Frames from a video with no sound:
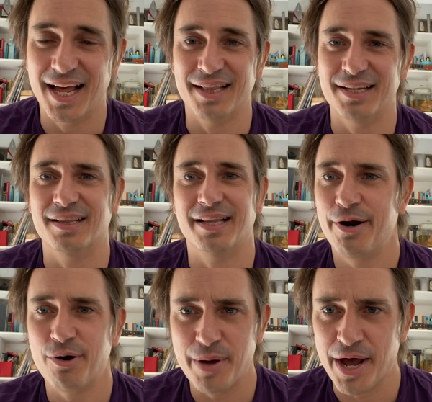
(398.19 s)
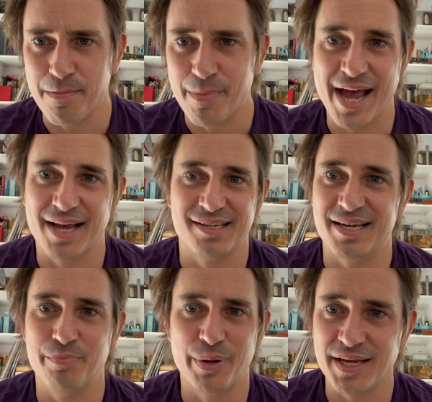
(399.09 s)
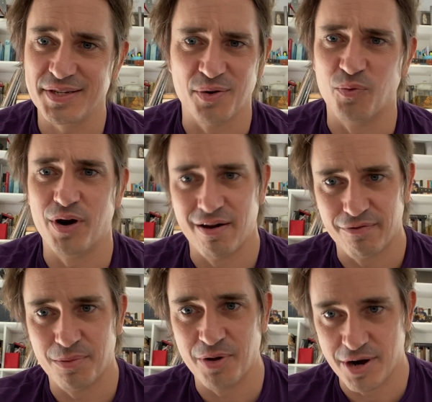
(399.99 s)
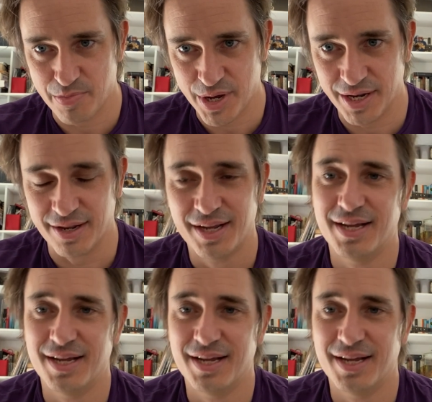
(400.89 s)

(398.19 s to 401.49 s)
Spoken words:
a little letter about a magazine piece or whatever it might have been,